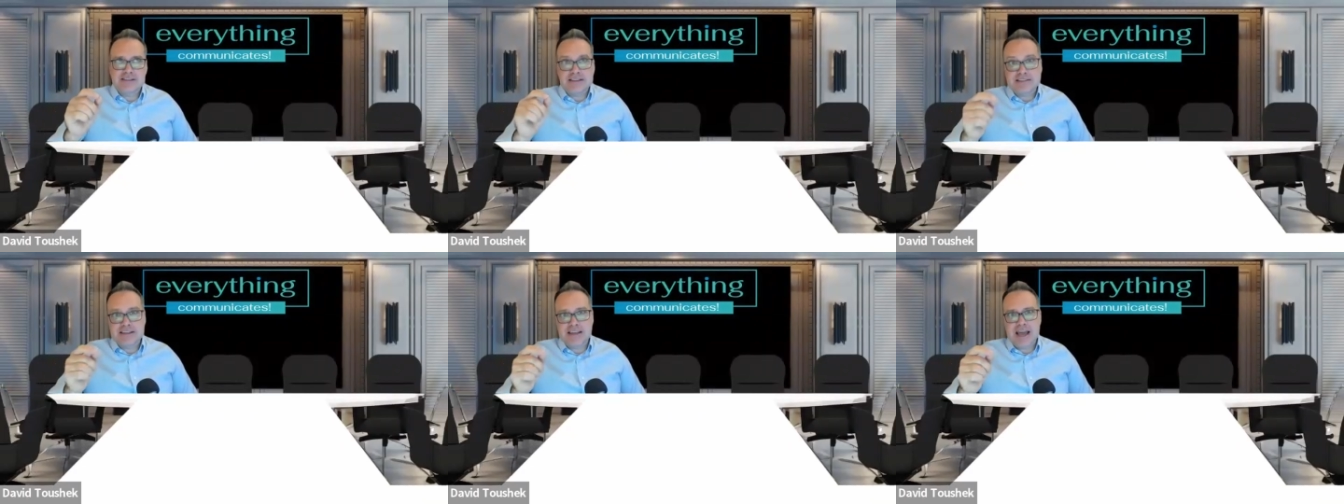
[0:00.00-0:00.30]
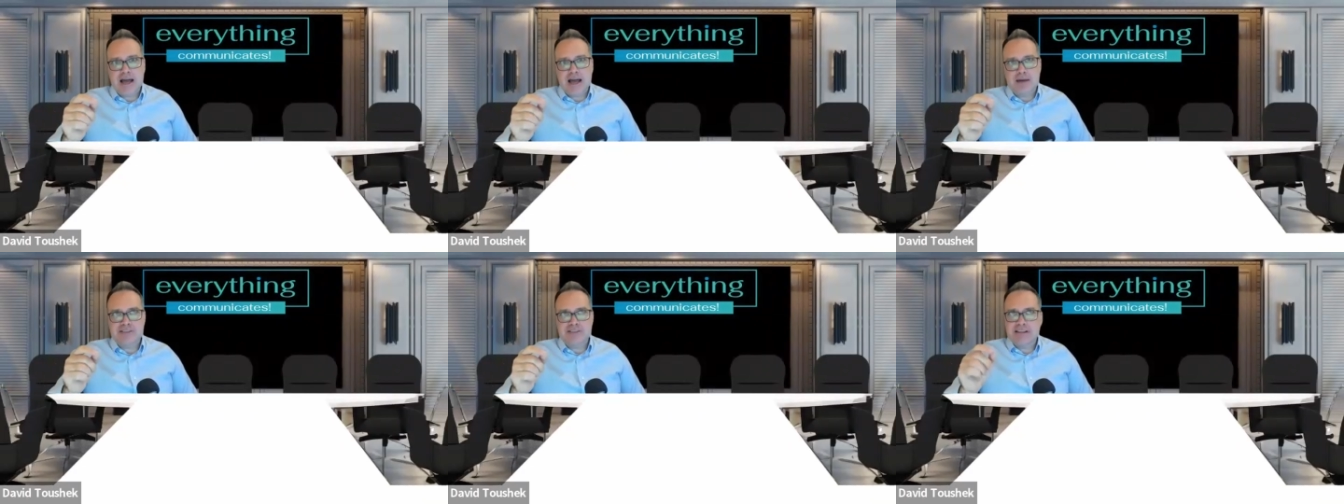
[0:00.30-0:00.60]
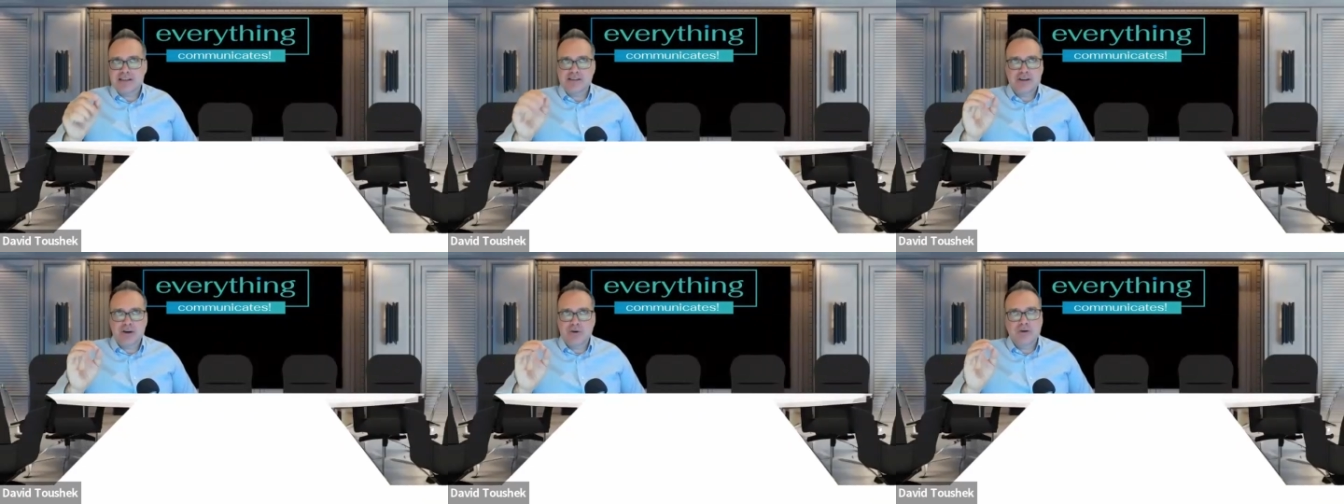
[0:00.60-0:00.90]
these gaps
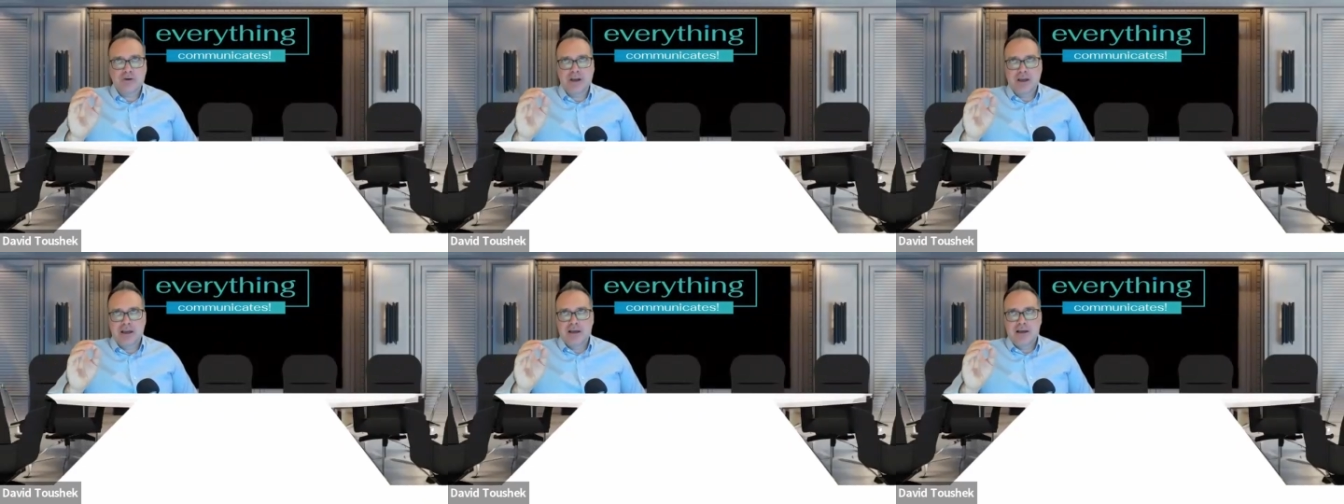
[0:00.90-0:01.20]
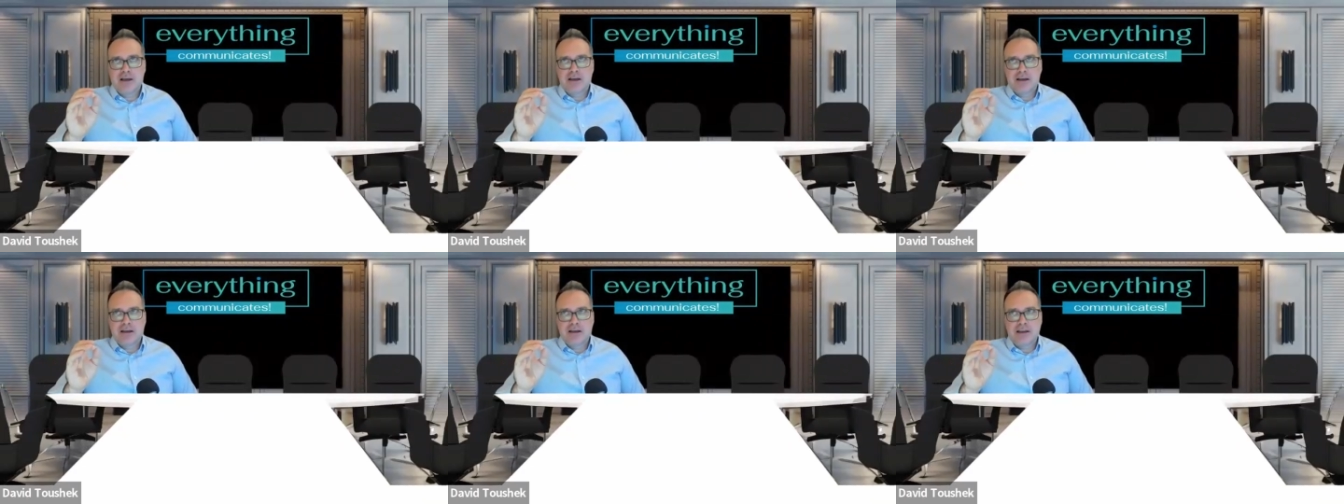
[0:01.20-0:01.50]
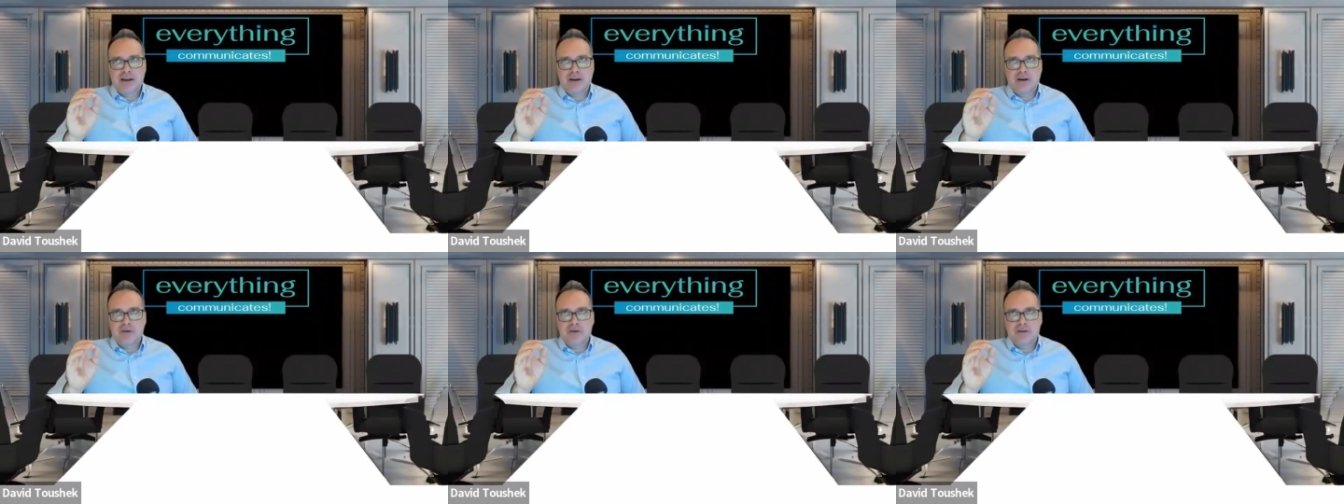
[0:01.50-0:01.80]
that don't
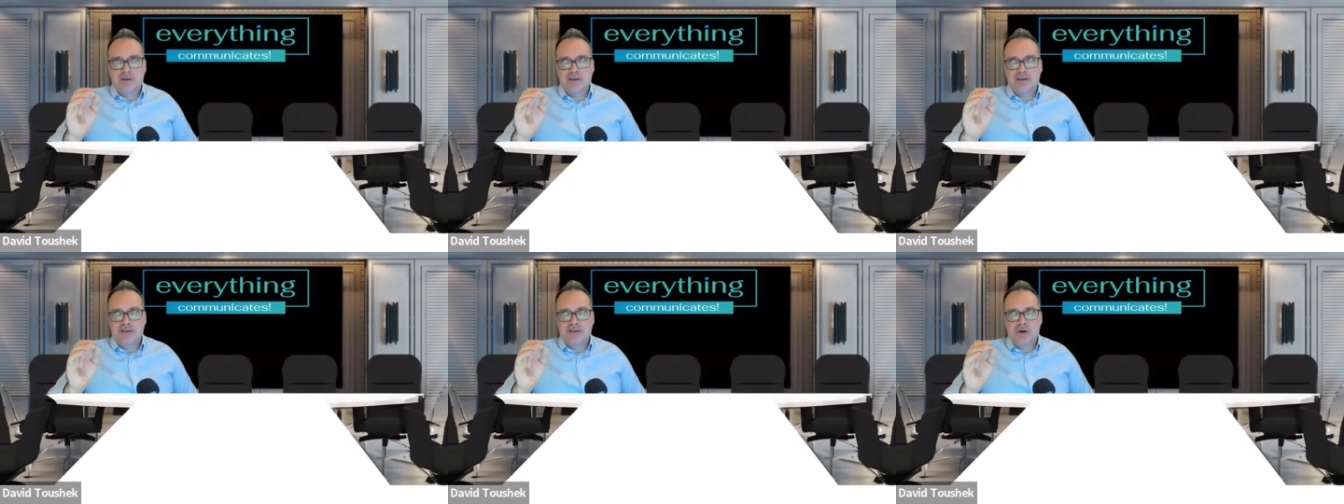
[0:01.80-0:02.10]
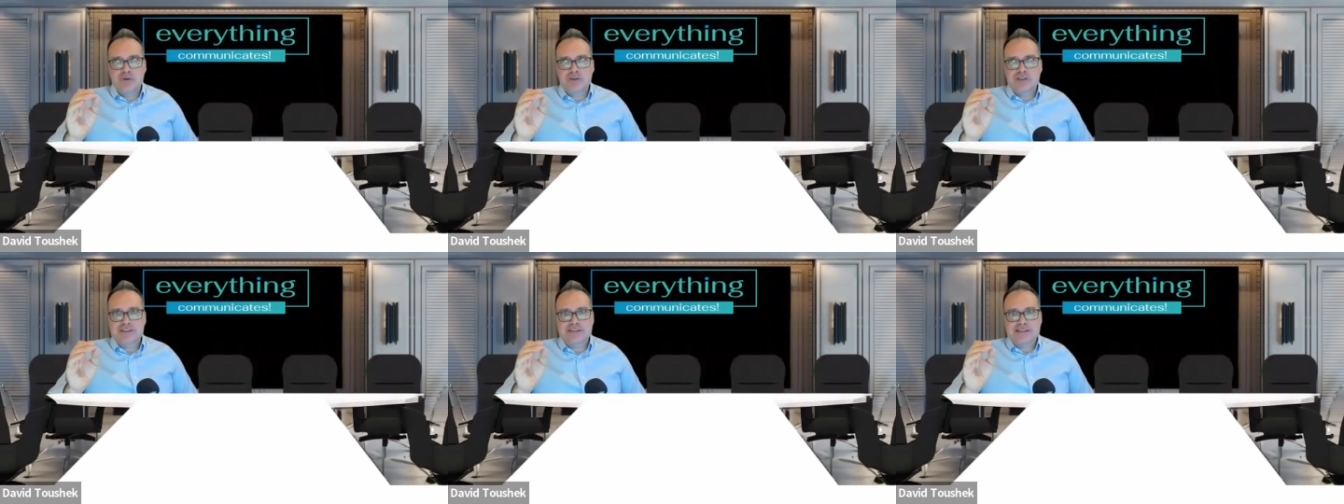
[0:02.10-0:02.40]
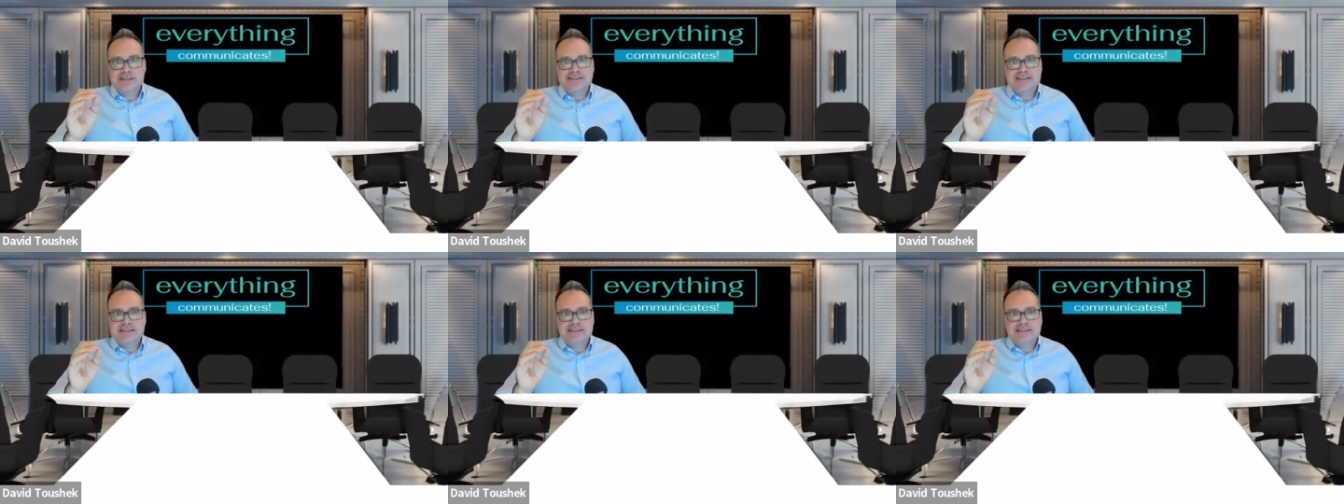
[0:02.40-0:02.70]

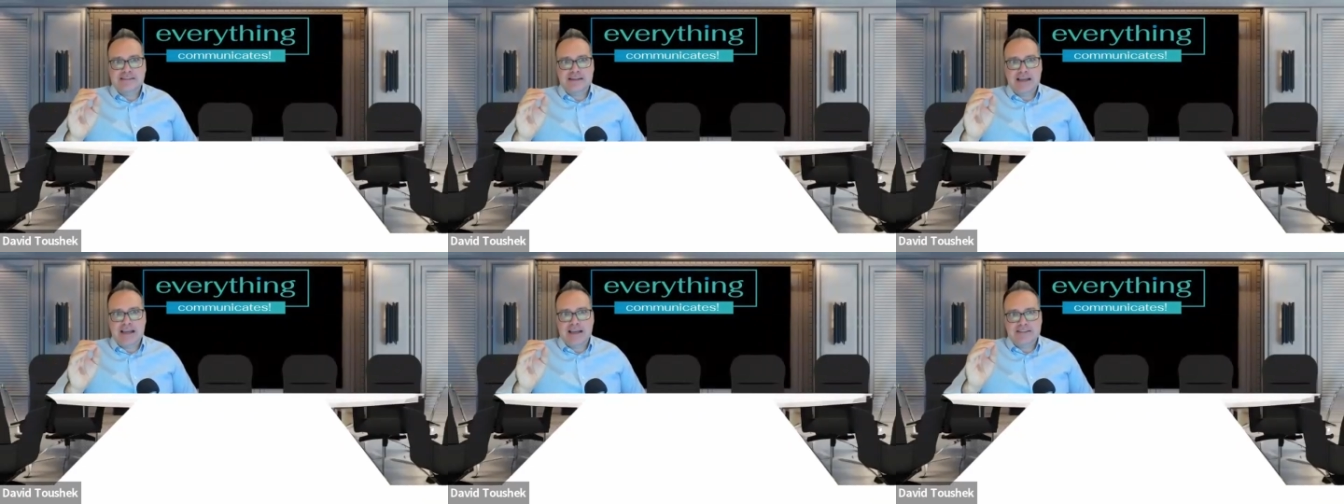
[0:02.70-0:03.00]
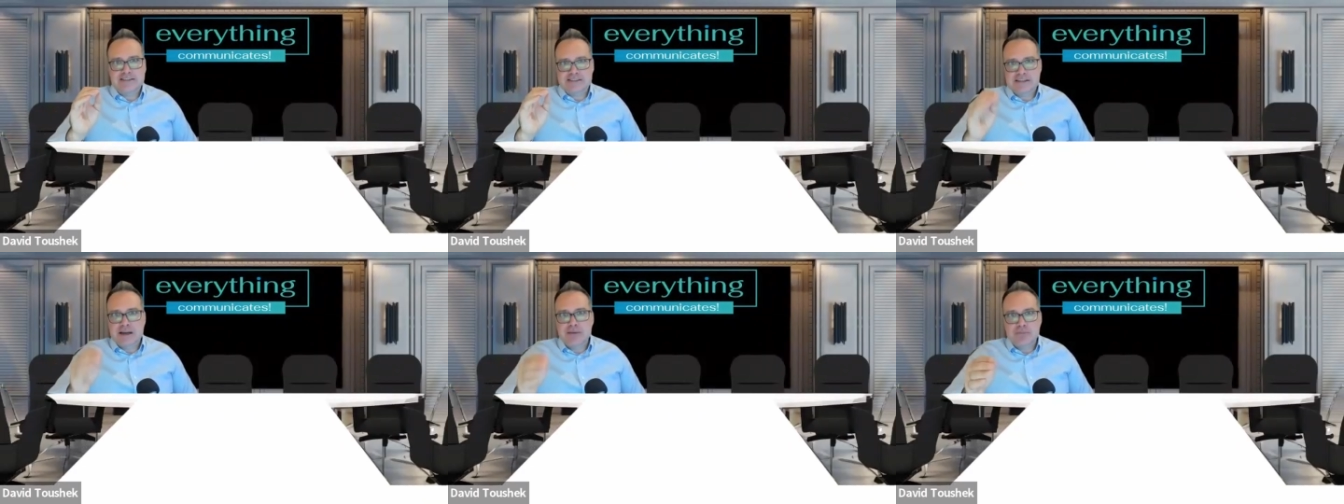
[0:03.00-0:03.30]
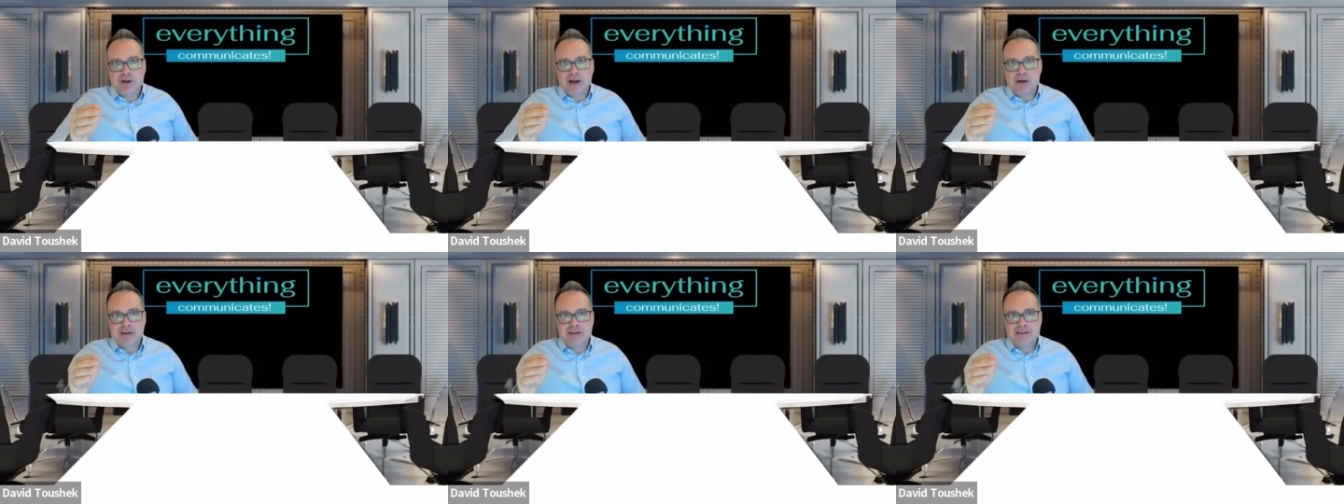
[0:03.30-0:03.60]
just exist at
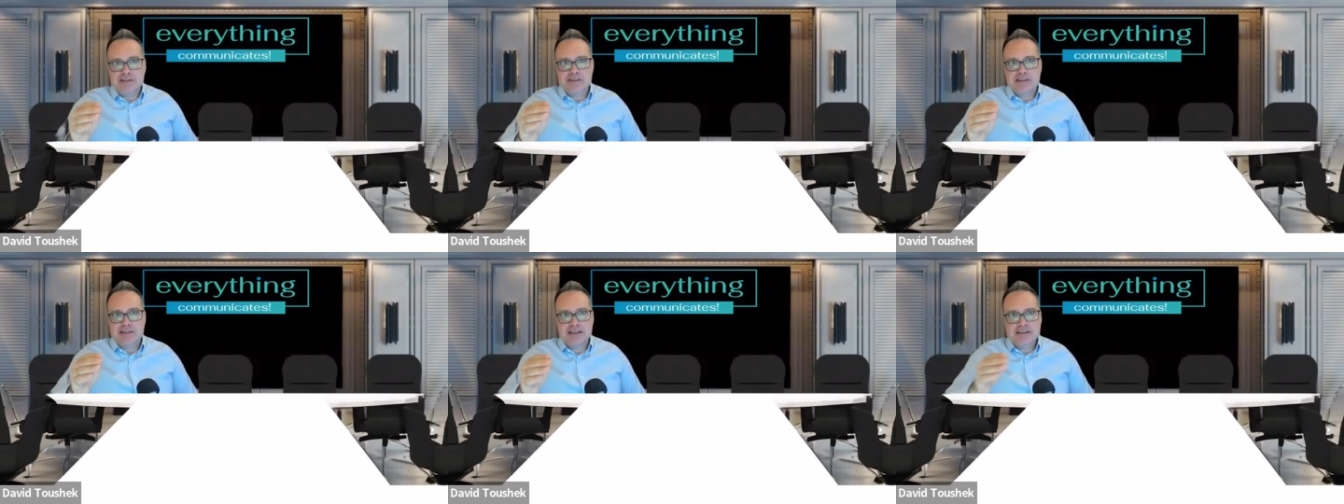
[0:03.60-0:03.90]
some companies,